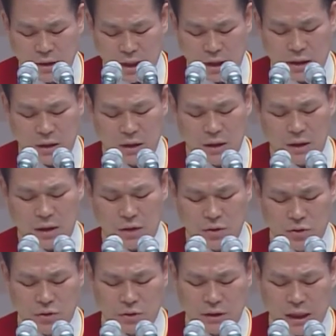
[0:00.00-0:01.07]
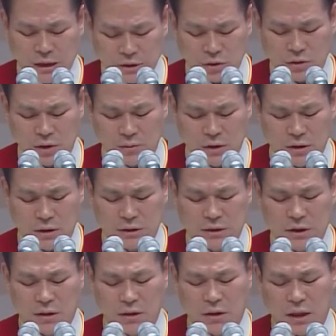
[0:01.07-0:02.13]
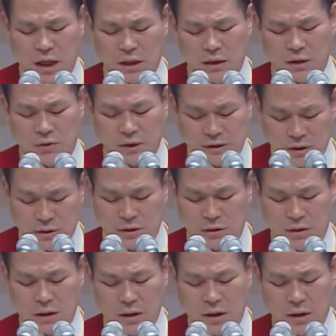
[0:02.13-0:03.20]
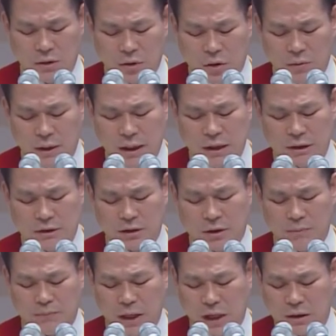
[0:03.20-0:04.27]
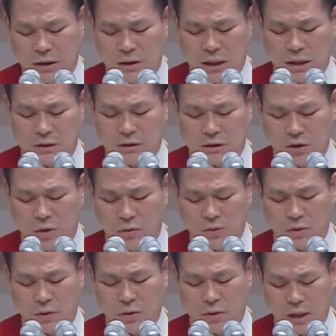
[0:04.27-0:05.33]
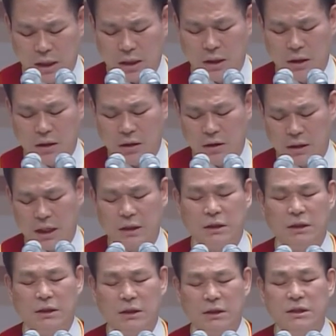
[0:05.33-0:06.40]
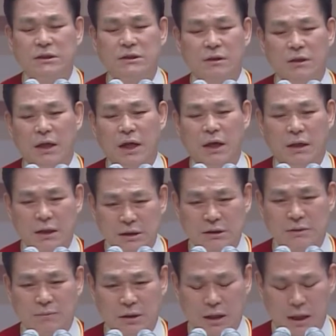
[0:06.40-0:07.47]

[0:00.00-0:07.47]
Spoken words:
Pilate, the governor of Judea, knew Jesus was innocent, so he did not want to sentence him to death.